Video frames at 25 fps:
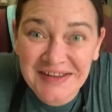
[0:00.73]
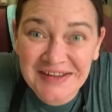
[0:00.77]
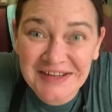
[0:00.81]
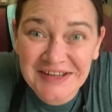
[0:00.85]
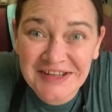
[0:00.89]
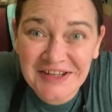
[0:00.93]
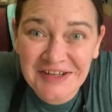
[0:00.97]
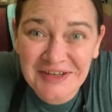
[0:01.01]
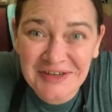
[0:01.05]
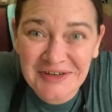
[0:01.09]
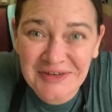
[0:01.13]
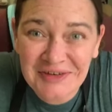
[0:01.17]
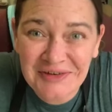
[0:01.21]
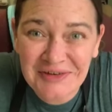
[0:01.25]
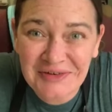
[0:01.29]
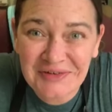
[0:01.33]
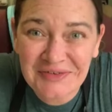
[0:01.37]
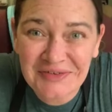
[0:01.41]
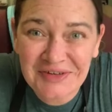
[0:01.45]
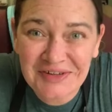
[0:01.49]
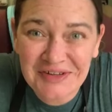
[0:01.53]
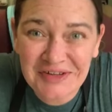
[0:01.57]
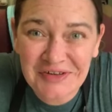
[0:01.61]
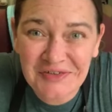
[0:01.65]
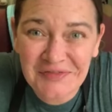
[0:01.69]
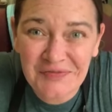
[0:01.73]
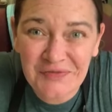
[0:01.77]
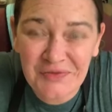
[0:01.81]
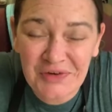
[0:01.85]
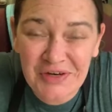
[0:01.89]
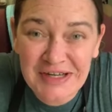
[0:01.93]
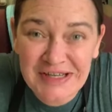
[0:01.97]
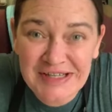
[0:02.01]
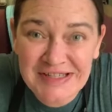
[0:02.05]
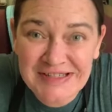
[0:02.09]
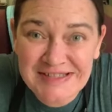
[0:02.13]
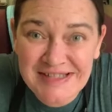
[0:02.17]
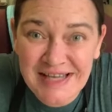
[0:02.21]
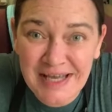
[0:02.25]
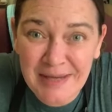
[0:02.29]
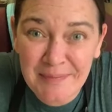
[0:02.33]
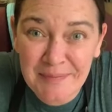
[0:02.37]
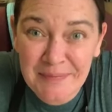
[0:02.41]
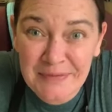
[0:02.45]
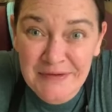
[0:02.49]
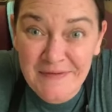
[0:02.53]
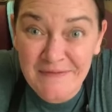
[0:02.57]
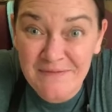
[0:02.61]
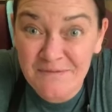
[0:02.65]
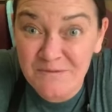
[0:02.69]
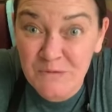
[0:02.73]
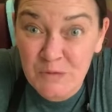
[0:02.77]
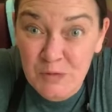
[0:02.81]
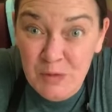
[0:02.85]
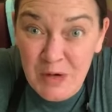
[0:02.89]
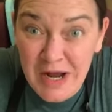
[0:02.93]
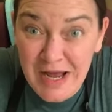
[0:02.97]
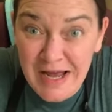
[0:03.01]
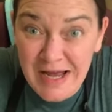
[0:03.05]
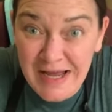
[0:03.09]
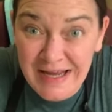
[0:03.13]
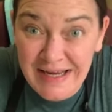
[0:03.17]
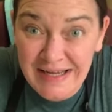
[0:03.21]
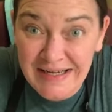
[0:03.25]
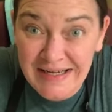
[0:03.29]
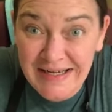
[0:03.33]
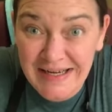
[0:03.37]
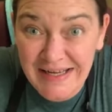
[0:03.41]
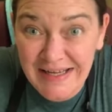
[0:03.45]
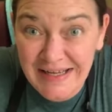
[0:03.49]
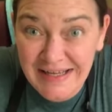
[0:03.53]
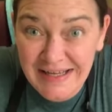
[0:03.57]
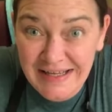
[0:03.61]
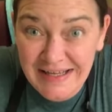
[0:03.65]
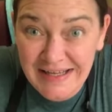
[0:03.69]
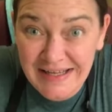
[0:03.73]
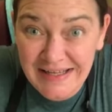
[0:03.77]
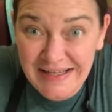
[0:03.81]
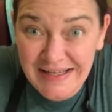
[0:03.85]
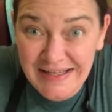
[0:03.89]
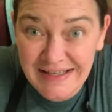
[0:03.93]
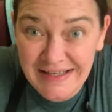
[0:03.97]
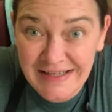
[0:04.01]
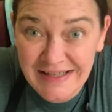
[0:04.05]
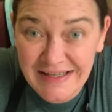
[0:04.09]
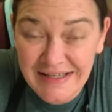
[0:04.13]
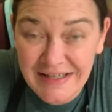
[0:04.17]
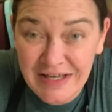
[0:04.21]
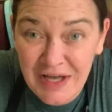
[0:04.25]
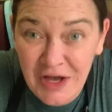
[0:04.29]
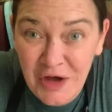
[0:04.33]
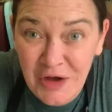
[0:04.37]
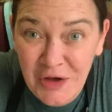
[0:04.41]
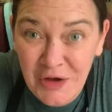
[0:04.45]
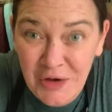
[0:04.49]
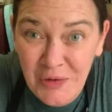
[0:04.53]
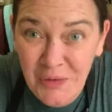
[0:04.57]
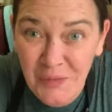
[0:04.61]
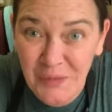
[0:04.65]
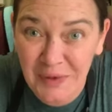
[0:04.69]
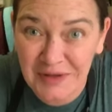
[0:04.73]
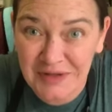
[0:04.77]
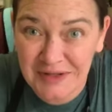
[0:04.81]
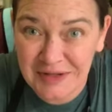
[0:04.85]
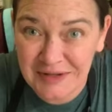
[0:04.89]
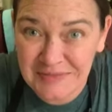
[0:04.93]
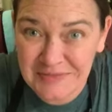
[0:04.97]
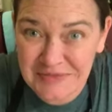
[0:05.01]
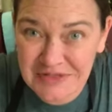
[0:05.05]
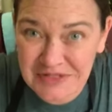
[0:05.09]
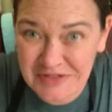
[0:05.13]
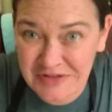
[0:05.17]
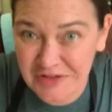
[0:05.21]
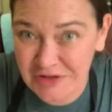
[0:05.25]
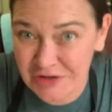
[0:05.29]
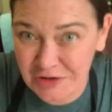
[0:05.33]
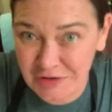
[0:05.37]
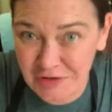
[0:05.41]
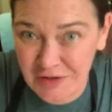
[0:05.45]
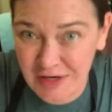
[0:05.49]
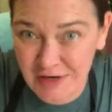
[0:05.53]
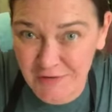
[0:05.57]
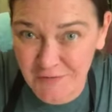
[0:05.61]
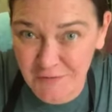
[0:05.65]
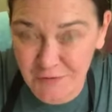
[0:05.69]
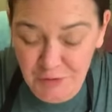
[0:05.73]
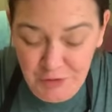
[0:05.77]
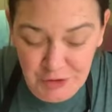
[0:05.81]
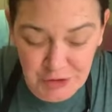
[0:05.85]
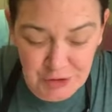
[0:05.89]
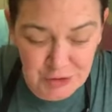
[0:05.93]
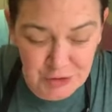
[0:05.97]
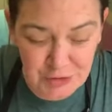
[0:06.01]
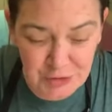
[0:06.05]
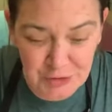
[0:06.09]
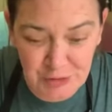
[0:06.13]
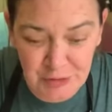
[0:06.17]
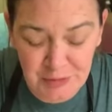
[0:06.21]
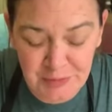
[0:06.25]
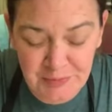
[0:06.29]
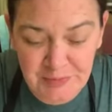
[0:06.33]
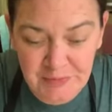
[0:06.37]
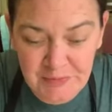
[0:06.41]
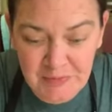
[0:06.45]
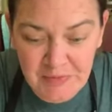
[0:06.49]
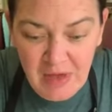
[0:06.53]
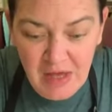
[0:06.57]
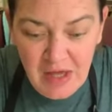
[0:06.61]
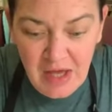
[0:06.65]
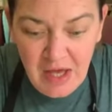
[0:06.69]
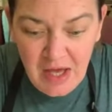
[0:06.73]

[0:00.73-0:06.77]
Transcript: Hello friends, happy Friday. Welcome to the craft room.